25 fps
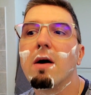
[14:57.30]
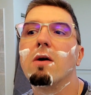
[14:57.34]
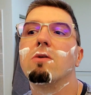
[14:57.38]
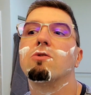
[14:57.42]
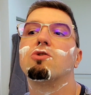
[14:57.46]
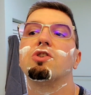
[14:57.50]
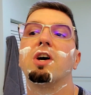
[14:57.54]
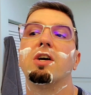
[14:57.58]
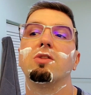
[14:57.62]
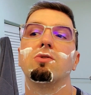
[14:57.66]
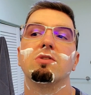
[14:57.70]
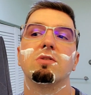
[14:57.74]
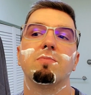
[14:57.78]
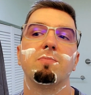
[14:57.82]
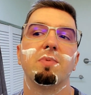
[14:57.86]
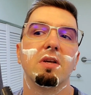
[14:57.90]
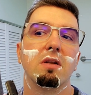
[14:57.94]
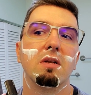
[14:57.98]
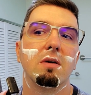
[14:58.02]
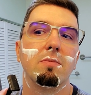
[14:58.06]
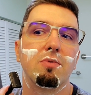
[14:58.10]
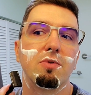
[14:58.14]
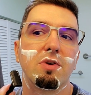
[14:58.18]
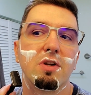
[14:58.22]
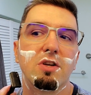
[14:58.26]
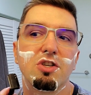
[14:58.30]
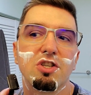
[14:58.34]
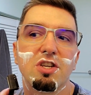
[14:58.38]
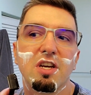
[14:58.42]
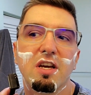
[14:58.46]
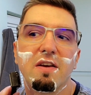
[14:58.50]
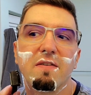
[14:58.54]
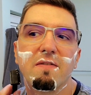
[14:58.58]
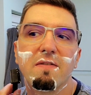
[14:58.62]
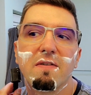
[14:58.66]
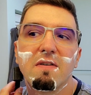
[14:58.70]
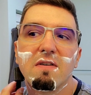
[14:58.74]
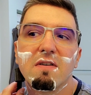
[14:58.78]
I'll try to speed up with the
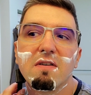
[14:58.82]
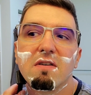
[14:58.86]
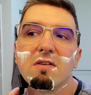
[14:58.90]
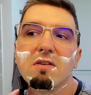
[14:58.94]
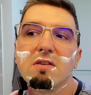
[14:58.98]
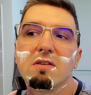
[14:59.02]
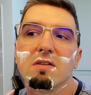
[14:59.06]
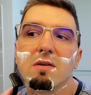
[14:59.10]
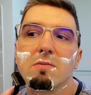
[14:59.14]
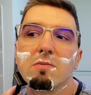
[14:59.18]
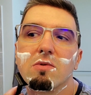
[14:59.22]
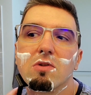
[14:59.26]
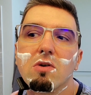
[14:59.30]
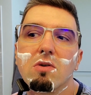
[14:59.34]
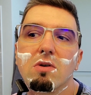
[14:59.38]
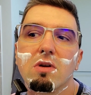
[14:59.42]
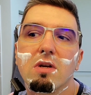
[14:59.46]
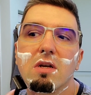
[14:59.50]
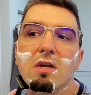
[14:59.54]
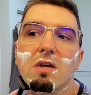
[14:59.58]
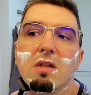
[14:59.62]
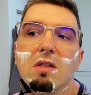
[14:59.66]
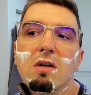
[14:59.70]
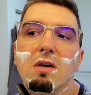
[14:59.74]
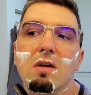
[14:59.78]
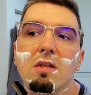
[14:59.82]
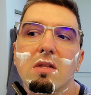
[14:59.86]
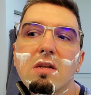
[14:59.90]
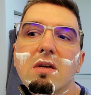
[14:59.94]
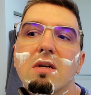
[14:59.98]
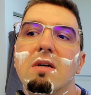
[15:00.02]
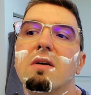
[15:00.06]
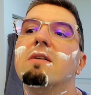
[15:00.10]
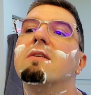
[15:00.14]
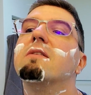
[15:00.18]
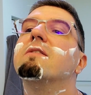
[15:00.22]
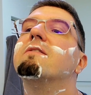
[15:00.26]
shave because I'm talking a lot.